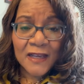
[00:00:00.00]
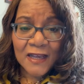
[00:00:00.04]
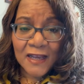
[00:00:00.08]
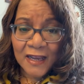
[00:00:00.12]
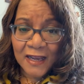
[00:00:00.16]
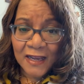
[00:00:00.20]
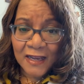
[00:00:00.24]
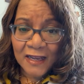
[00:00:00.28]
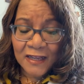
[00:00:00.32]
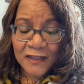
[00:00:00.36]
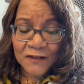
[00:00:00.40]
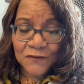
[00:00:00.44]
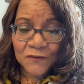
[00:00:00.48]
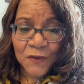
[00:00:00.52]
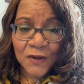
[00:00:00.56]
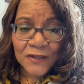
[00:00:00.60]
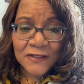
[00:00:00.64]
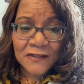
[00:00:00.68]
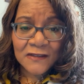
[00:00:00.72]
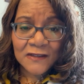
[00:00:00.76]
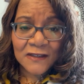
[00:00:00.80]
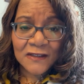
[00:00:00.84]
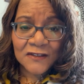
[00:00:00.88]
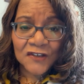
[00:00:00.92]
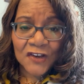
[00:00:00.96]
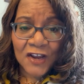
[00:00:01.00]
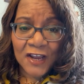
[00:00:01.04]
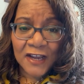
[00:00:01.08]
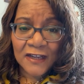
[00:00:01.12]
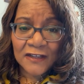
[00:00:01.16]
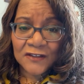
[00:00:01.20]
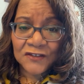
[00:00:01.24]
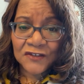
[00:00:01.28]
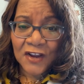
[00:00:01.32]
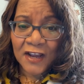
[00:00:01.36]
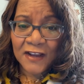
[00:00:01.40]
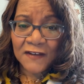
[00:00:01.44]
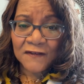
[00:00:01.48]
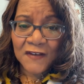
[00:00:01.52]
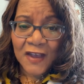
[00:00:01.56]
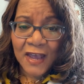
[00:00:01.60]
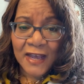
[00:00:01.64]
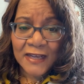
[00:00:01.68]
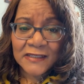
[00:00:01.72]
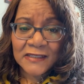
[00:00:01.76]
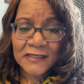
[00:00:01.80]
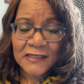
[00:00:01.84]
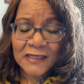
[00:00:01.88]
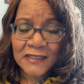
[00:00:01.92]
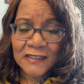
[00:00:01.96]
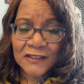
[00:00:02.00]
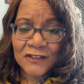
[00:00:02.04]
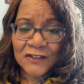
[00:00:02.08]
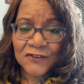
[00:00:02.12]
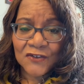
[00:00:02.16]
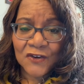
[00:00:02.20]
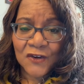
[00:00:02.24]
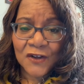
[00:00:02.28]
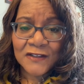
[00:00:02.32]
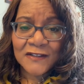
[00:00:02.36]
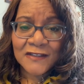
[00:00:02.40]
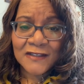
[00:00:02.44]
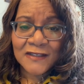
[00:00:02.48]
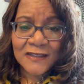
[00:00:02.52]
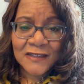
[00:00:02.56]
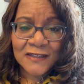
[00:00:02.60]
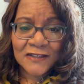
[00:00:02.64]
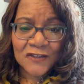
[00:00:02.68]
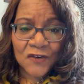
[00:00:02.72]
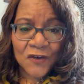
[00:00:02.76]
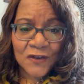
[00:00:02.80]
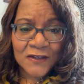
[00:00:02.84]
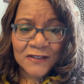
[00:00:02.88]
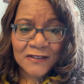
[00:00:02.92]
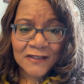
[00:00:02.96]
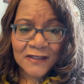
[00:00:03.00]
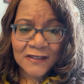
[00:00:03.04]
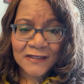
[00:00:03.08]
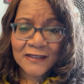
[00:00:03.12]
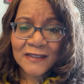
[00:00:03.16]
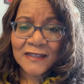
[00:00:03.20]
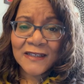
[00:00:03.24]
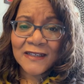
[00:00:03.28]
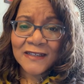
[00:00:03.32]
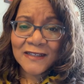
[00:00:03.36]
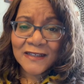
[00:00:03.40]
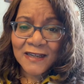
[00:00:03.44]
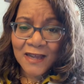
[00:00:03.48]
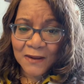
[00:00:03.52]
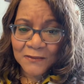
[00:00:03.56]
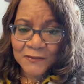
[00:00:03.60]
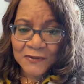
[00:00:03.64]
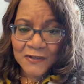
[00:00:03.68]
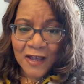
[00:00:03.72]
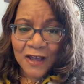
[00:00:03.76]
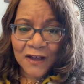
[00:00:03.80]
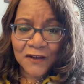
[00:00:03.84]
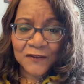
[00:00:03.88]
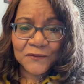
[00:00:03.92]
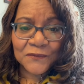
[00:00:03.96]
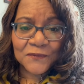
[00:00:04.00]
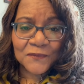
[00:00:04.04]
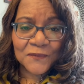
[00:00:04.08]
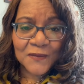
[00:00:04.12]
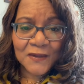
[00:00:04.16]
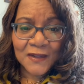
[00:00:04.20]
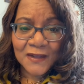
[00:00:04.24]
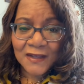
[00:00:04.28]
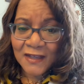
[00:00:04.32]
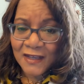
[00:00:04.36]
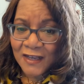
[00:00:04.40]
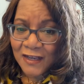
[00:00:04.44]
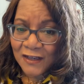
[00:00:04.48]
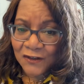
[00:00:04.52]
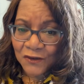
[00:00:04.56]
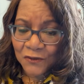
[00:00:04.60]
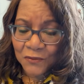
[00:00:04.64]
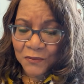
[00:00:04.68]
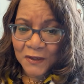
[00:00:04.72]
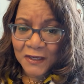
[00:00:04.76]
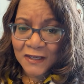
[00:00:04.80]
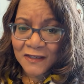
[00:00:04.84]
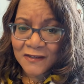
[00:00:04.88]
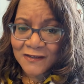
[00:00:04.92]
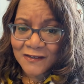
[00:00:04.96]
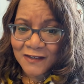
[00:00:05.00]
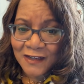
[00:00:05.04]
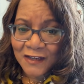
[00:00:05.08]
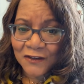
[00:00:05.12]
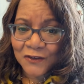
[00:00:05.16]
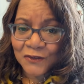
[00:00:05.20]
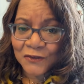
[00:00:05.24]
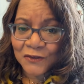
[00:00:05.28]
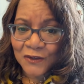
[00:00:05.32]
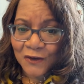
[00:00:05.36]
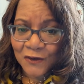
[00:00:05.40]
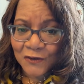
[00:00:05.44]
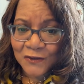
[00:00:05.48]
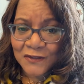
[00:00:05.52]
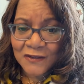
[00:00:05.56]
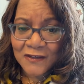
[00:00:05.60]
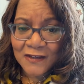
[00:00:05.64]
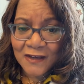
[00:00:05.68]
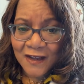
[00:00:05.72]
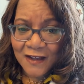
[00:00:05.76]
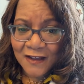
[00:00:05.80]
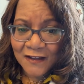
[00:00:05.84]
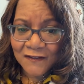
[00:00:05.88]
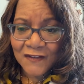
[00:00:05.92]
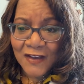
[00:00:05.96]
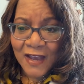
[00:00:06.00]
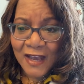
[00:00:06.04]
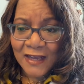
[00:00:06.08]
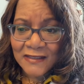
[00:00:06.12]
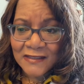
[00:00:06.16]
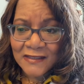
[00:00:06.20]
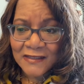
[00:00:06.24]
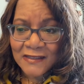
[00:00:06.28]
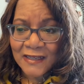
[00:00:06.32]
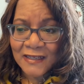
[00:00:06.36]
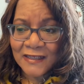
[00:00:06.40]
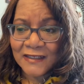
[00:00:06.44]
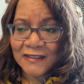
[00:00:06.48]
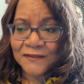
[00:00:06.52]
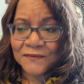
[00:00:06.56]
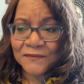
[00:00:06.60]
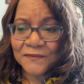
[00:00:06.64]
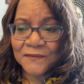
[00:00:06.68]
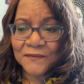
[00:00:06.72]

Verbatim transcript: And once the J and J vaccine, the Johnson and Johnson, comes out, it'll be a single-dose vaccine.